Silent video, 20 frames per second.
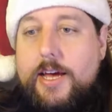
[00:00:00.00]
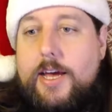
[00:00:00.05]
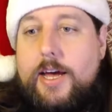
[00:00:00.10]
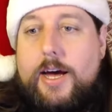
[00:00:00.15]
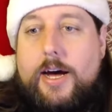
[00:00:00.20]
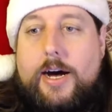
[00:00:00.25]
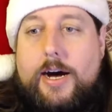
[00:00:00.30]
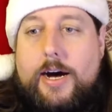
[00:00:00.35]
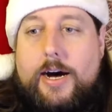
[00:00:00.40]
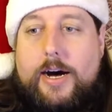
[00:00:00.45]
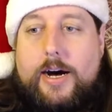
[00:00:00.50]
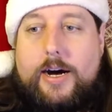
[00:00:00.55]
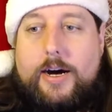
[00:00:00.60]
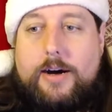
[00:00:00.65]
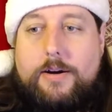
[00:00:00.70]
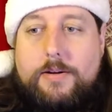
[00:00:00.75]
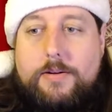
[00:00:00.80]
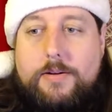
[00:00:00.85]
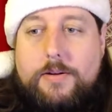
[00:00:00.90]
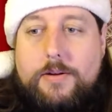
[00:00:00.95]

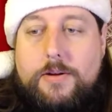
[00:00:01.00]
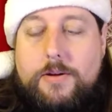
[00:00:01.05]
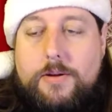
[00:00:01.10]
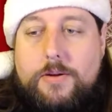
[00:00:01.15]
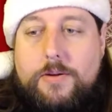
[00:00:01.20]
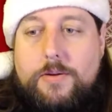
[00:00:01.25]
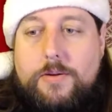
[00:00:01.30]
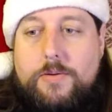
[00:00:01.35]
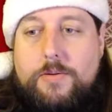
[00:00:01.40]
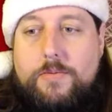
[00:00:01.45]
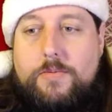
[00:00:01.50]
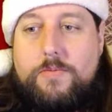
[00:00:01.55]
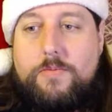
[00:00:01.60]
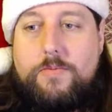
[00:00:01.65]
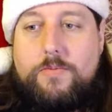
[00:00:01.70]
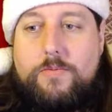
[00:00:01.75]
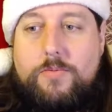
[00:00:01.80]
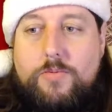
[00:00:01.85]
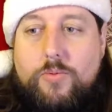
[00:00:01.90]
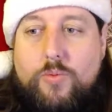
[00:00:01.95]
uh,
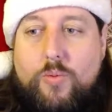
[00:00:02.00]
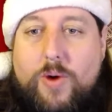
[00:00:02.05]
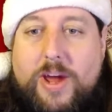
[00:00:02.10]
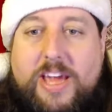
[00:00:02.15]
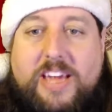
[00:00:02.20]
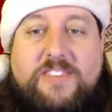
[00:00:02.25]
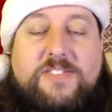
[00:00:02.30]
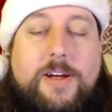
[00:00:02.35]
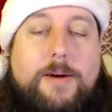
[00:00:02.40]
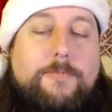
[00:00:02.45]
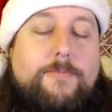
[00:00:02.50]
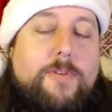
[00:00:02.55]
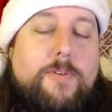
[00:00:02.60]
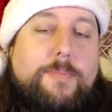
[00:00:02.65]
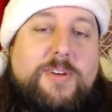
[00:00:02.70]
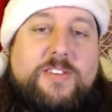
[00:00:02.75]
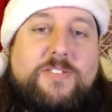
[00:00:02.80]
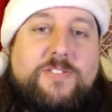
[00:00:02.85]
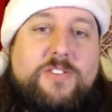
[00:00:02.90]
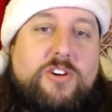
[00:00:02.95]
wakes up
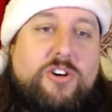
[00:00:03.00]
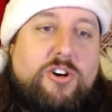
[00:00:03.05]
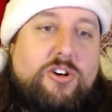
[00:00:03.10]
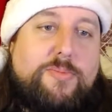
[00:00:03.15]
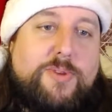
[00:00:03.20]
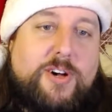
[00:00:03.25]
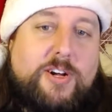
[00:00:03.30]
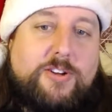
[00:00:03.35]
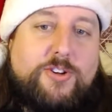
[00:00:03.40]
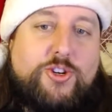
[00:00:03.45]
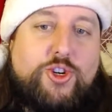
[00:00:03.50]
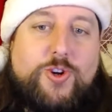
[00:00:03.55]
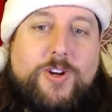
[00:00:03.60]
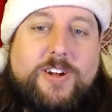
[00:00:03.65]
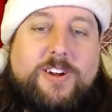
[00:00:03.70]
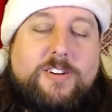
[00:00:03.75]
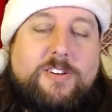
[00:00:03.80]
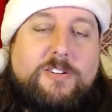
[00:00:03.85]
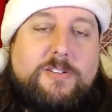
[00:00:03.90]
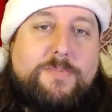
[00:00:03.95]
from his coma,
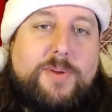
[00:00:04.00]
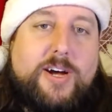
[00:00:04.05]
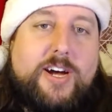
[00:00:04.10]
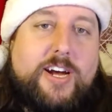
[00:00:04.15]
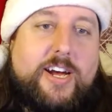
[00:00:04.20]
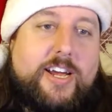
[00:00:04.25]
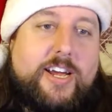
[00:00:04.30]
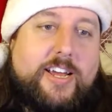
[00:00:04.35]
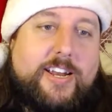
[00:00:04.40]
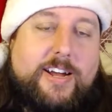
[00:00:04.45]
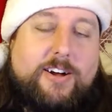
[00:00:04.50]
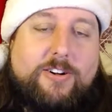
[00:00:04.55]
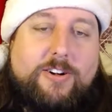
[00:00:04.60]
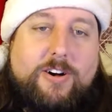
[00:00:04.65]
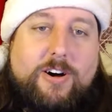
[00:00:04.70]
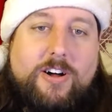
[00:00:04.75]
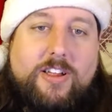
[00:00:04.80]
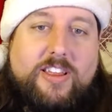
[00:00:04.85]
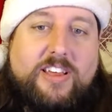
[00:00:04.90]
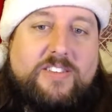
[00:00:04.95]
triggered by an
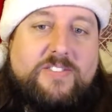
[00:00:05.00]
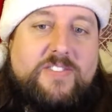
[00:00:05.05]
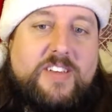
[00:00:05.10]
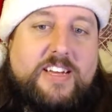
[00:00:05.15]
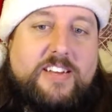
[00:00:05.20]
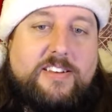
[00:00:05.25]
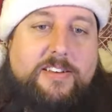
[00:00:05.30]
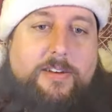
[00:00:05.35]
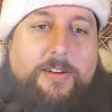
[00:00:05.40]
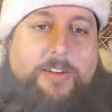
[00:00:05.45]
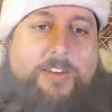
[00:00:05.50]
alcoholic Santa